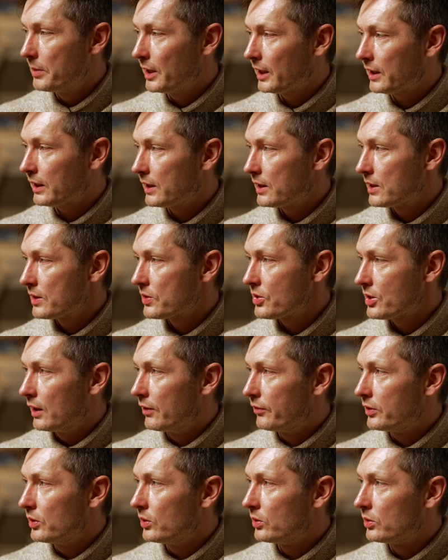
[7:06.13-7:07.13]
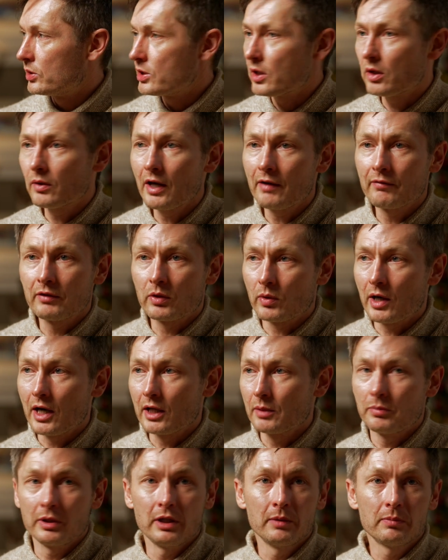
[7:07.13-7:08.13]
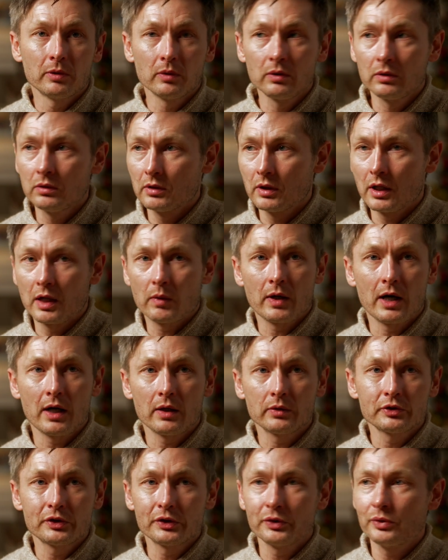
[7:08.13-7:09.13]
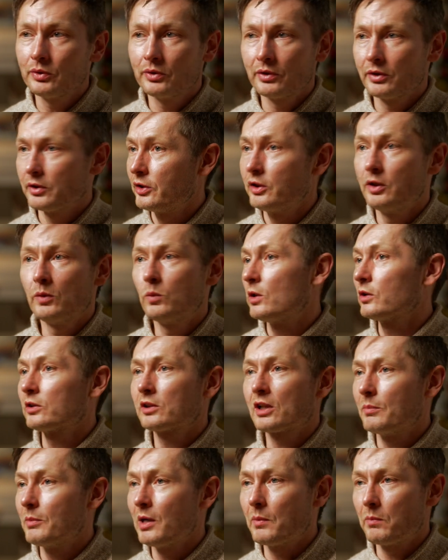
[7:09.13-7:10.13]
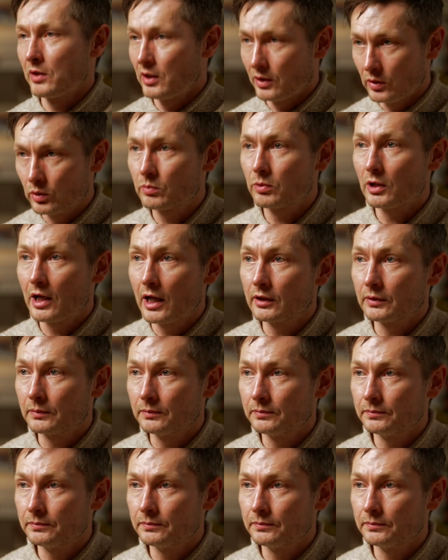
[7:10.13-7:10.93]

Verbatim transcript: Because if you don't have the right people around you, you won't come up with a good plan.